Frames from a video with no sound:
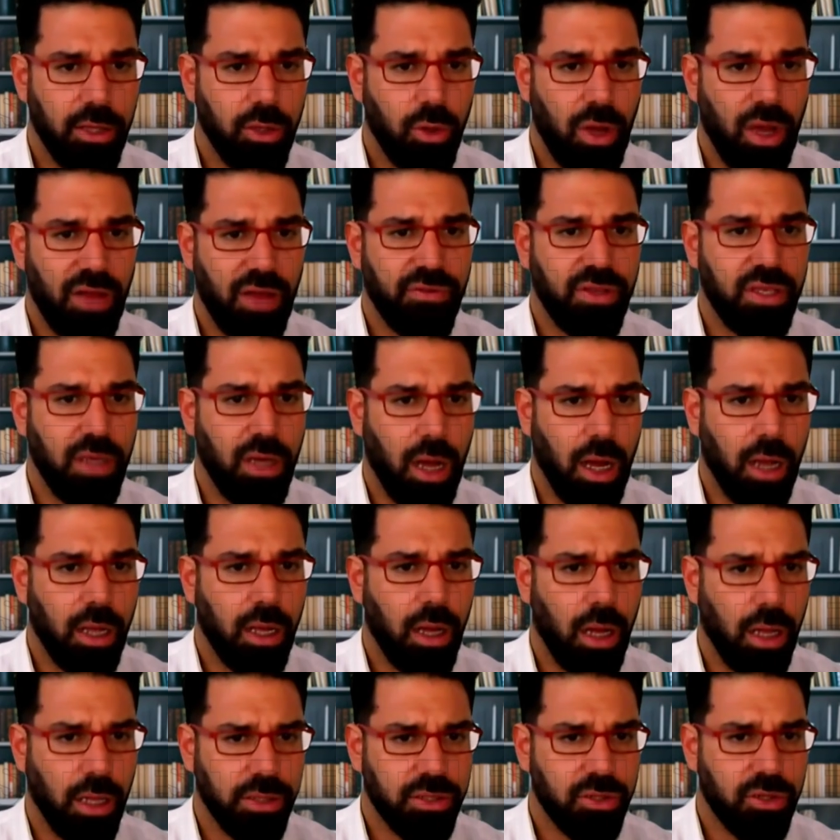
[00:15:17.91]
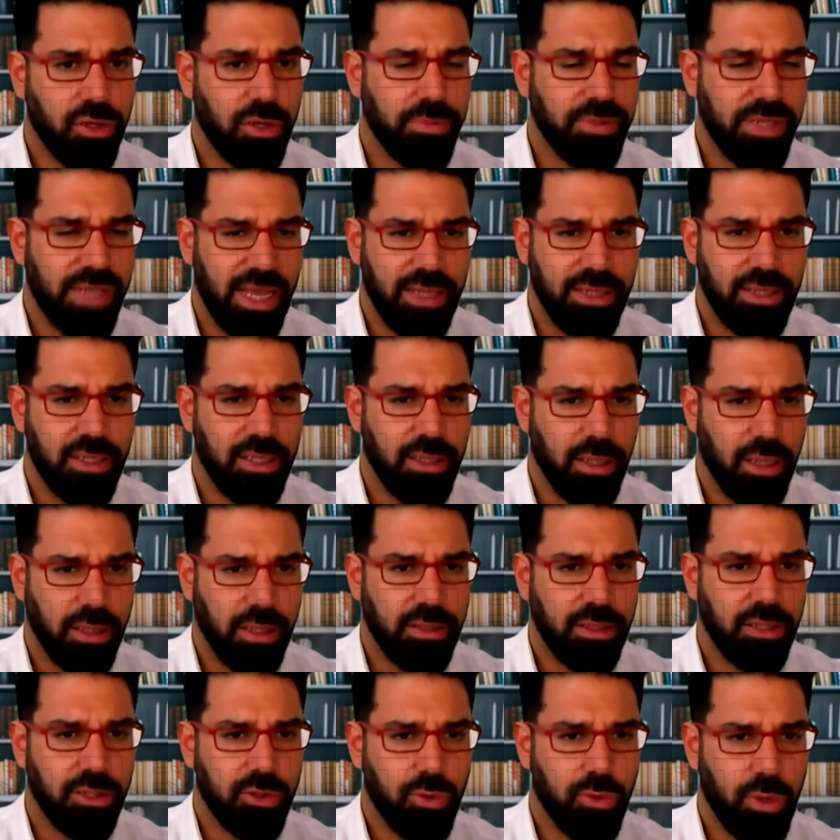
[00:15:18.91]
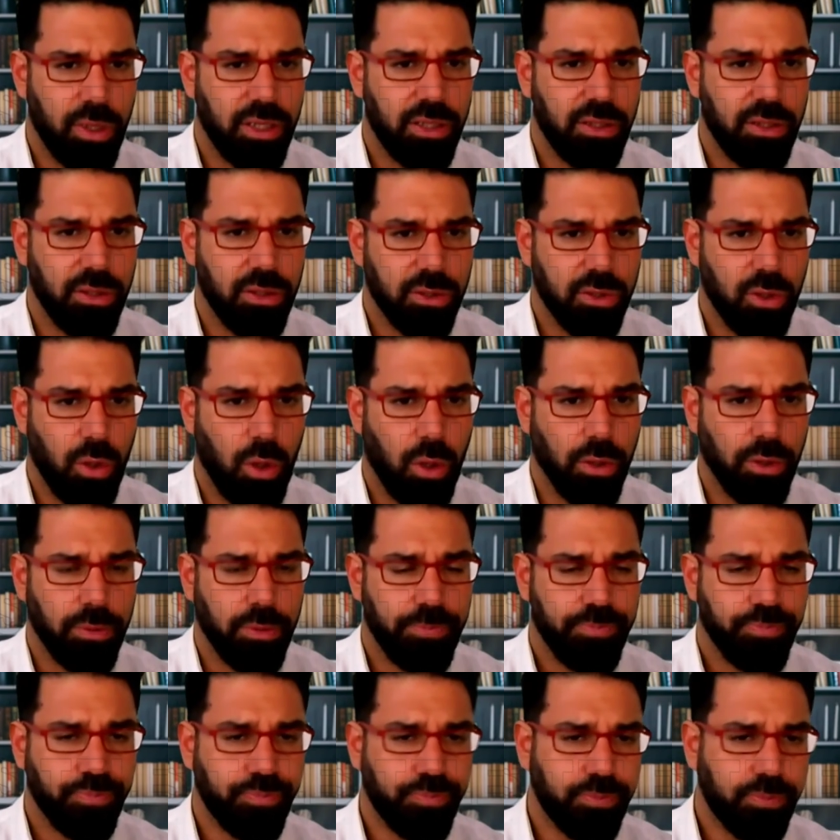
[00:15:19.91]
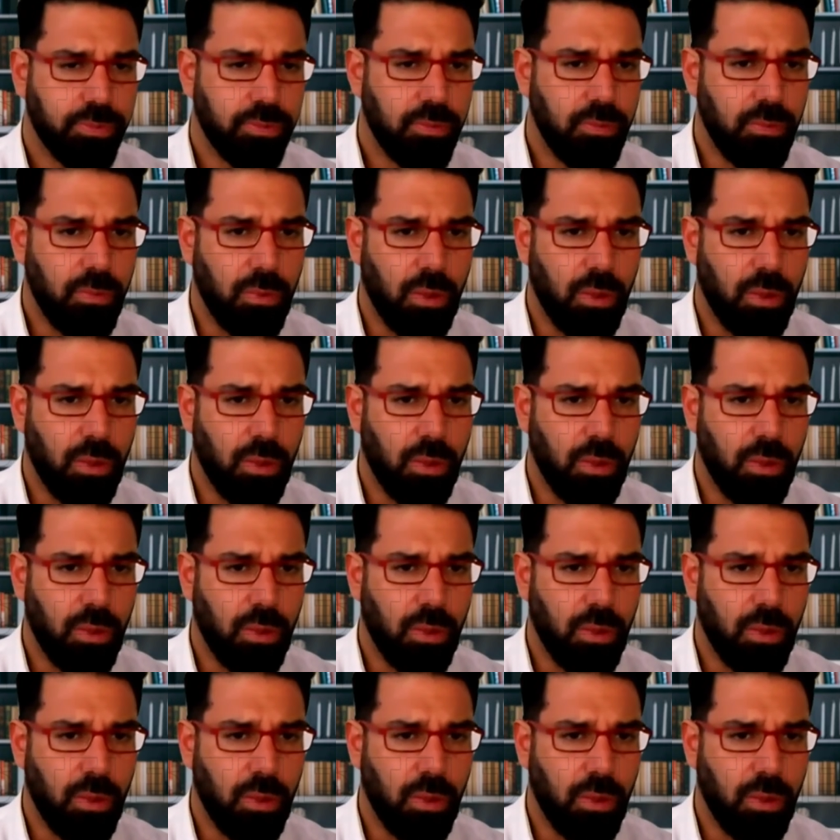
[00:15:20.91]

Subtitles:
You have young conscripts, 18, 19, 20 years old,